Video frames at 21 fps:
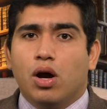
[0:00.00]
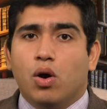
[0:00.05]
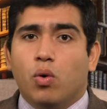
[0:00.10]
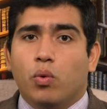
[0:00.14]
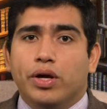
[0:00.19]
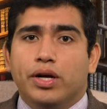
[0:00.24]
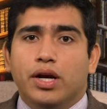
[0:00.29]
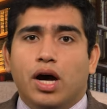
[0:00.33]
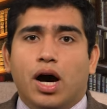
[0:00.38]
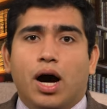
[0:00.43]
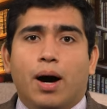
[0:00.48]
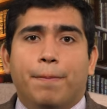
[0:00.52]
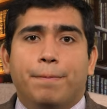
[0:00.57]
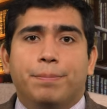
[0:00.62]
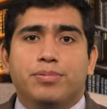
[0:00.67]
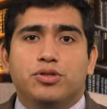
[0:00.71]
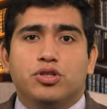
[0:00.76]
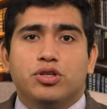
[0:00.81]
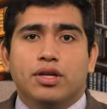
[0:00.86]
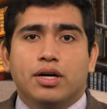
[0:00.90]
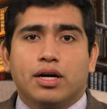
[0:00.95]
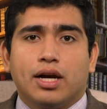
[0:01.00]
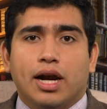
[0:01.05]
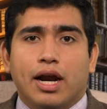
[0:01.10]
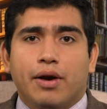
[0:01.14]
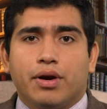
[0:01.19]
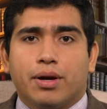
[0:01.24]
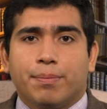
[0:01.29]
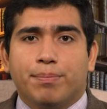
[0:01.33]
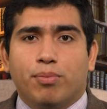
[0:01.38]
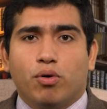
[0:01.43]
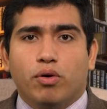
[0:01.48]
went up to the
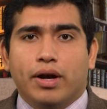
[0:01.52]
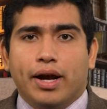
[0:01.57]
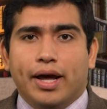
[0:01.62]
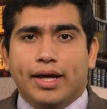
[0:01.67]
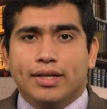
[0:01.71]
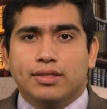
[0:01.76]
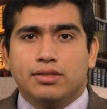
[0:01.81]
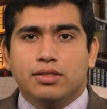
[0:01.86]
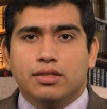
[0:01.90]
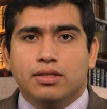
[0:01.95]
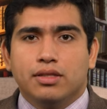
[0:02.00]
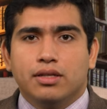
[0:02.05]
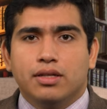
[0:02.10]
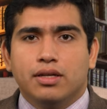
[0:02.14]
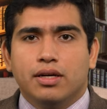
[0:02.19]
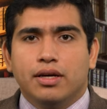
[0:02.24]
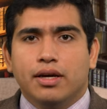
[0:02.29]
cleric Bonetti